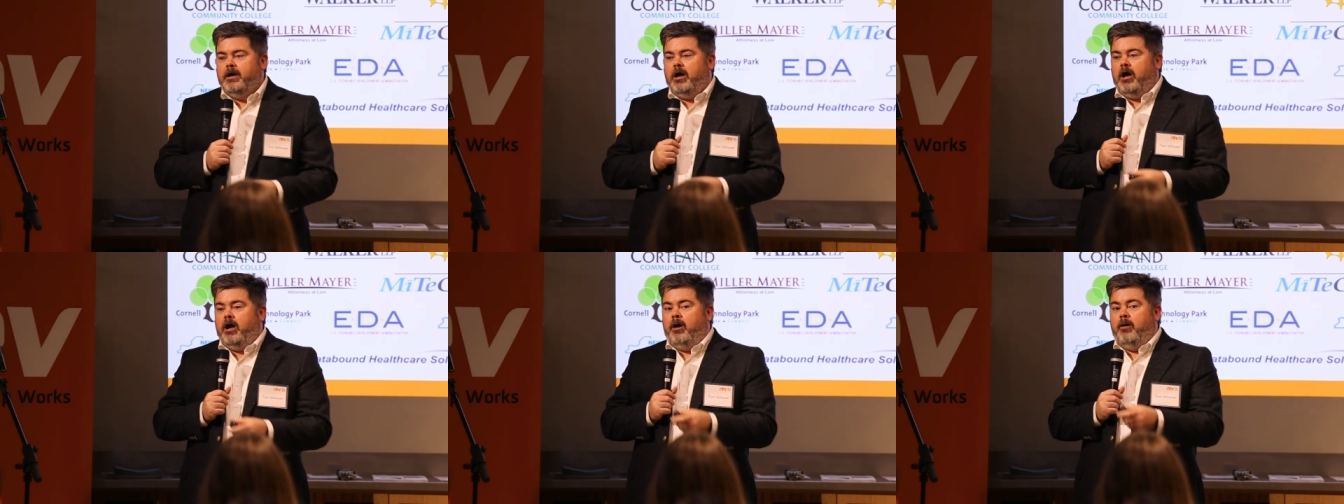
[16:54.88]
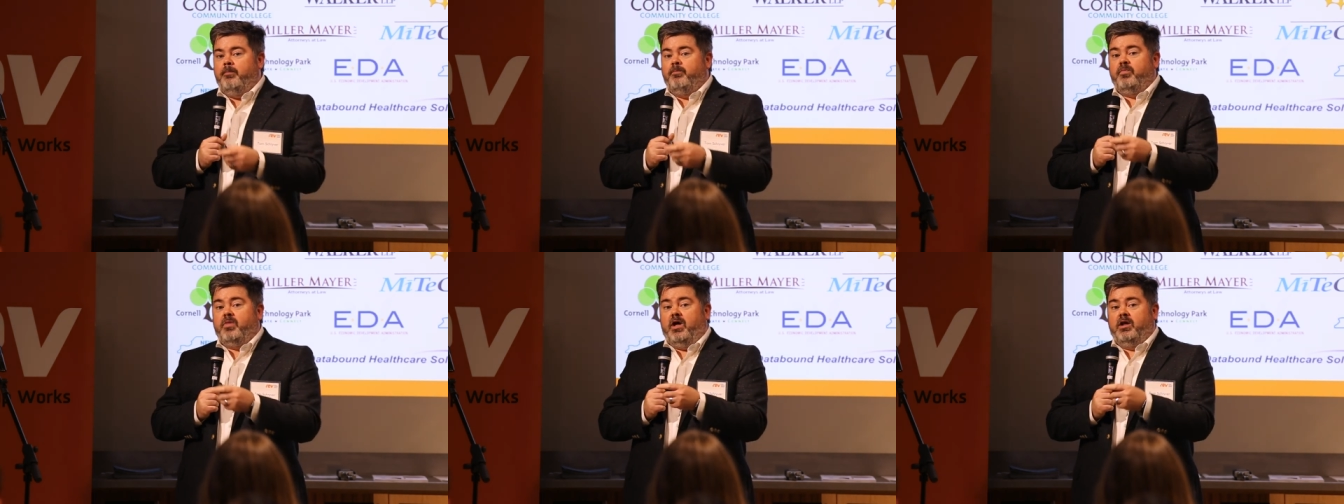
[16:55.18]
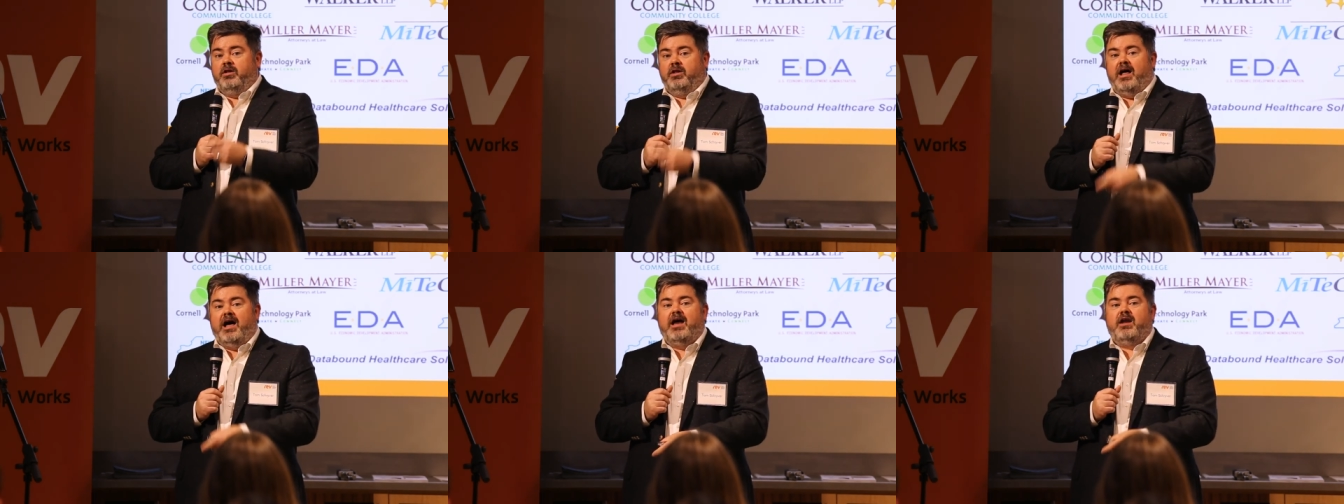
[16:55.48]
Um, a
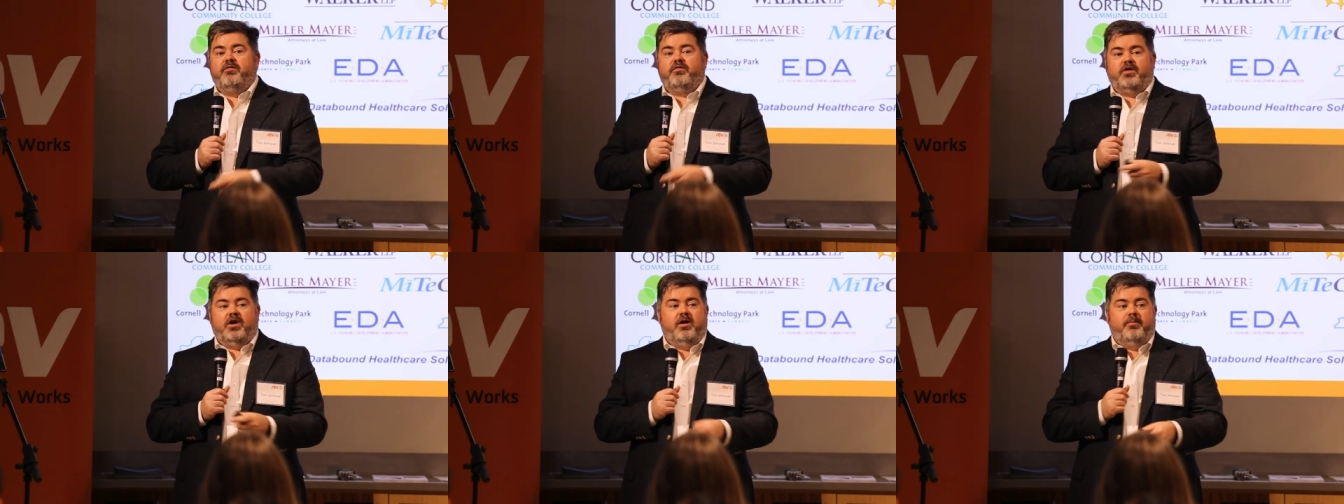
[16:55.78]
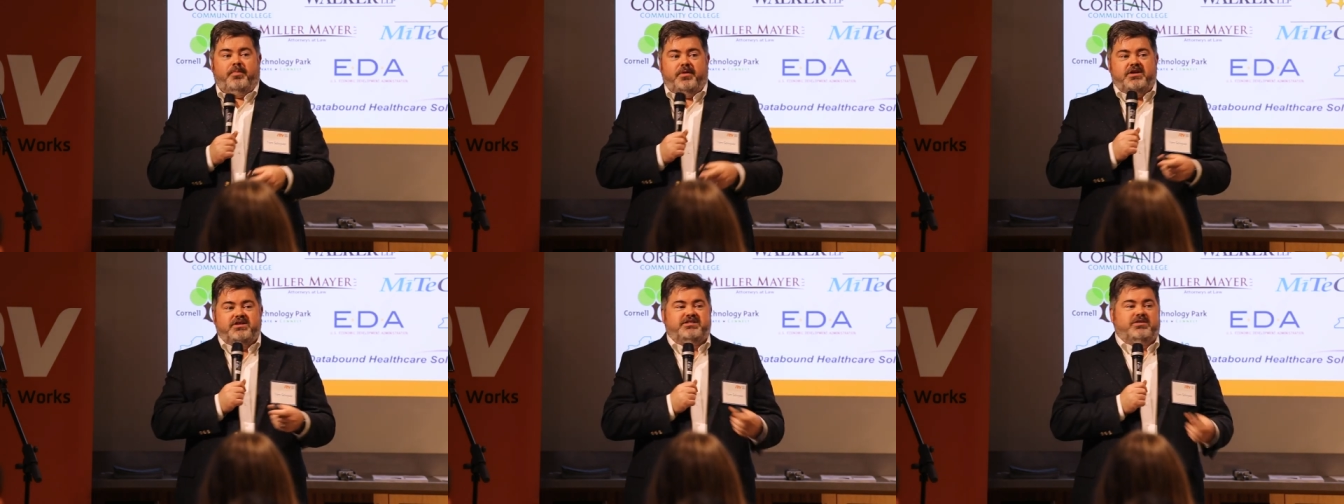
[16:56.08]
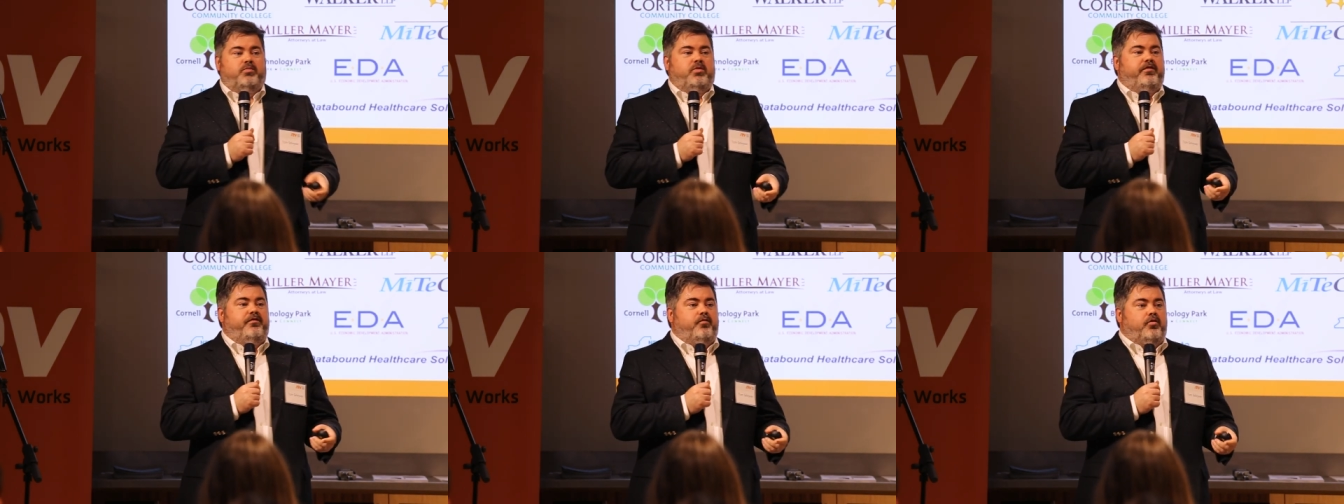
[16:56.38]
lot of companies
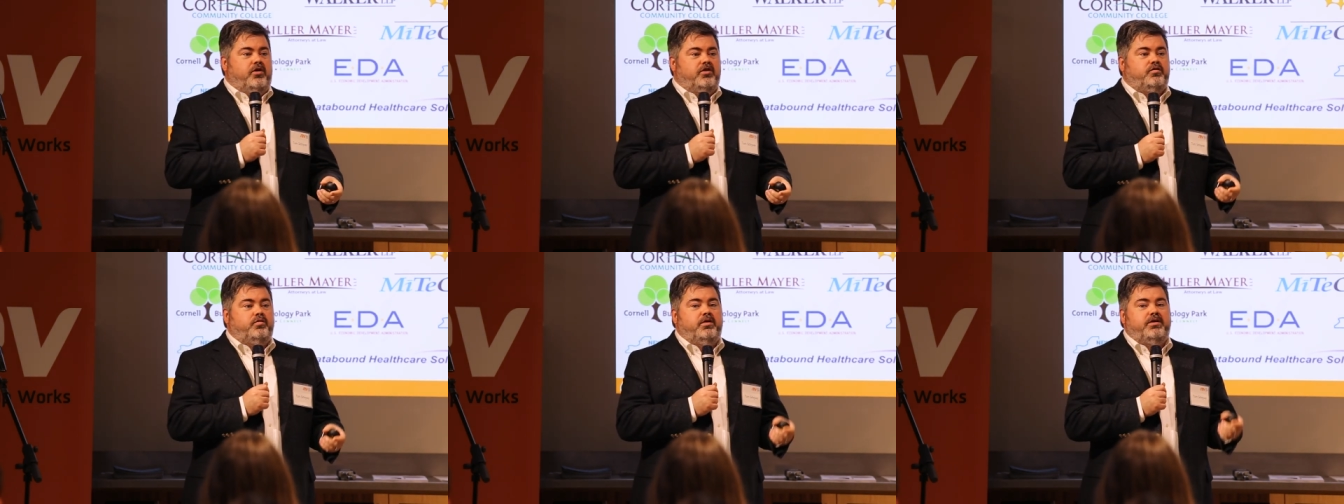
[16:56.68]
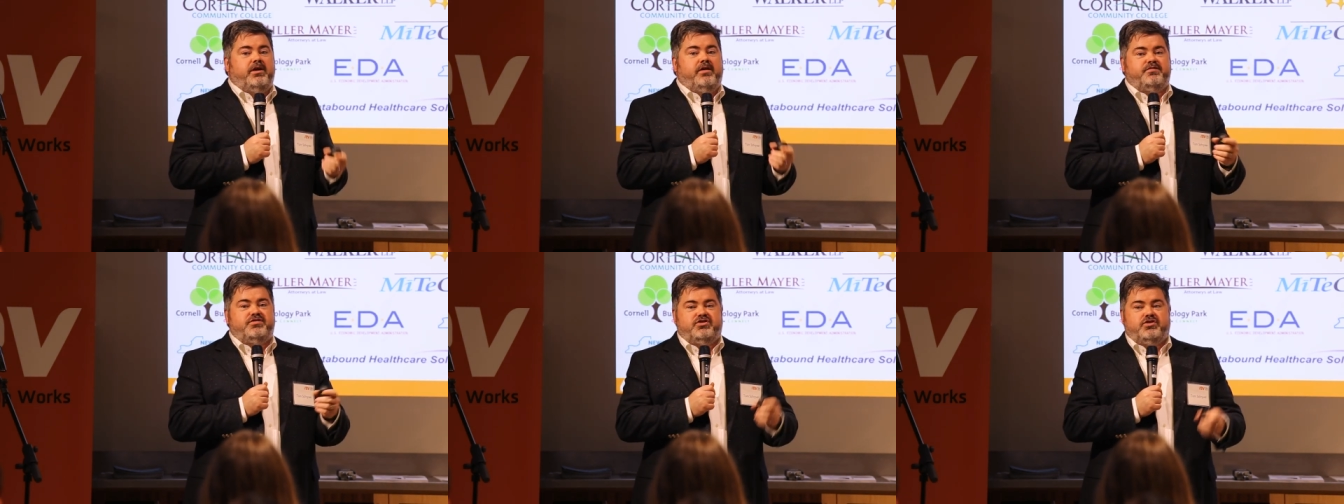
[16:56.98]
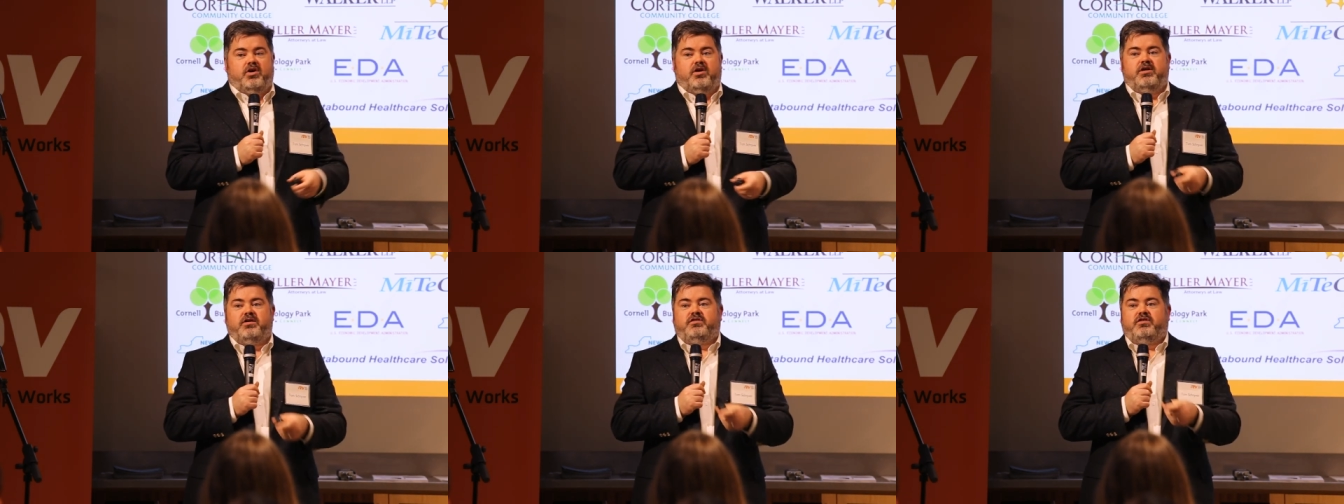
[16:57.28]
that we've worked with have
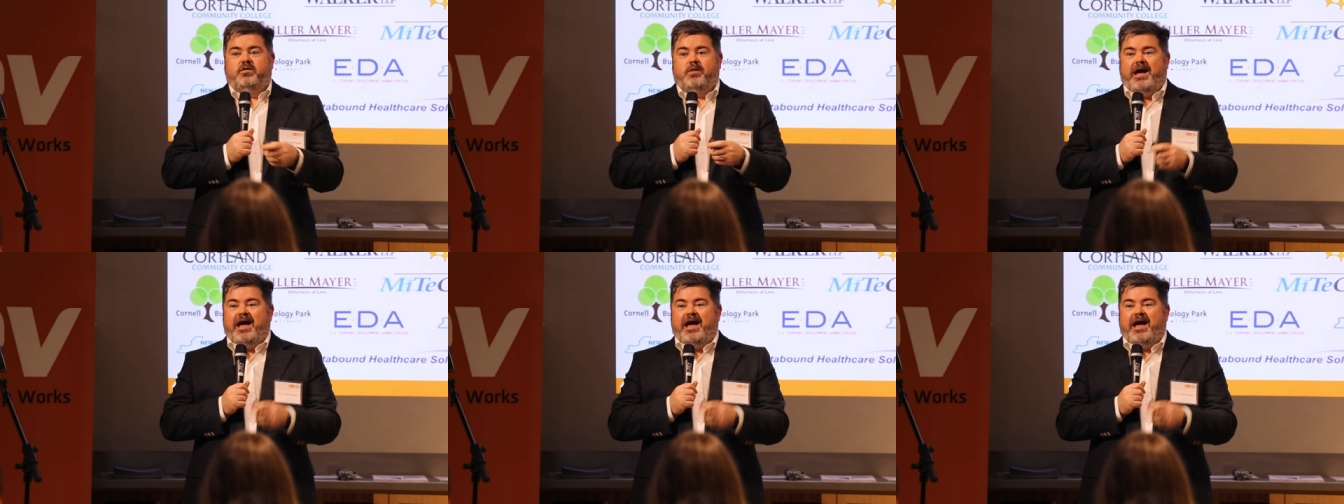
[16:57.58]
started to